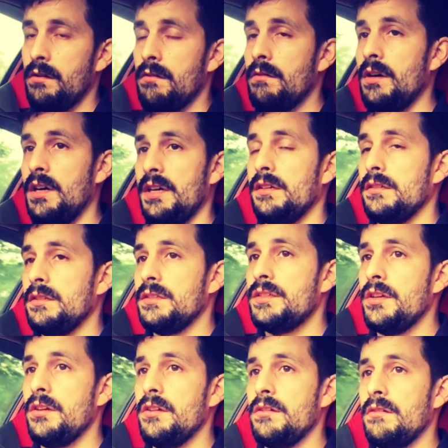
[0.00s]
Right,
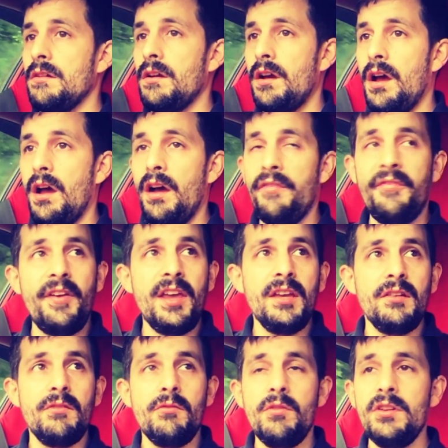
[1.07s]
so I
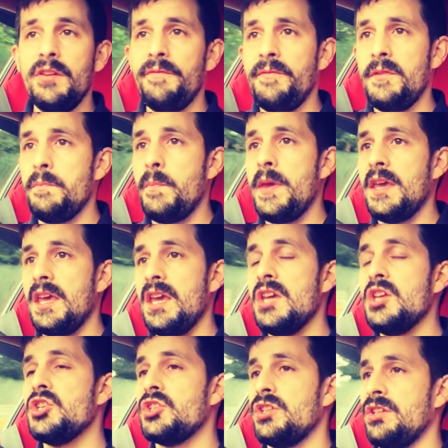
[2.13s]
think one of the big
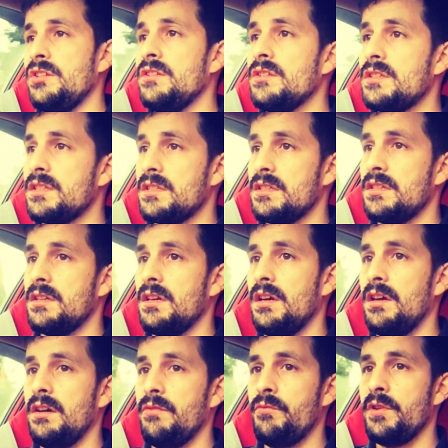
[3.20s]
issues
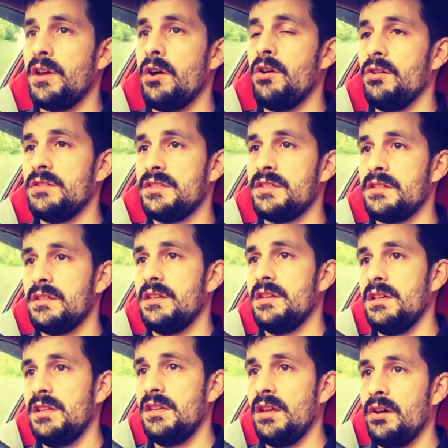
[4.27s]
we got
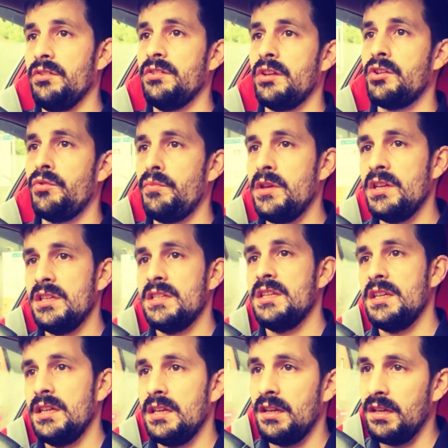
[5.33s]
on the
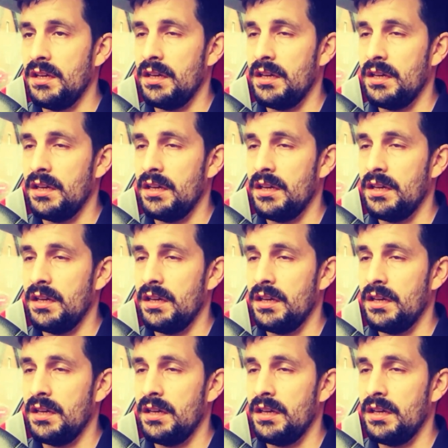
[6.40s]
community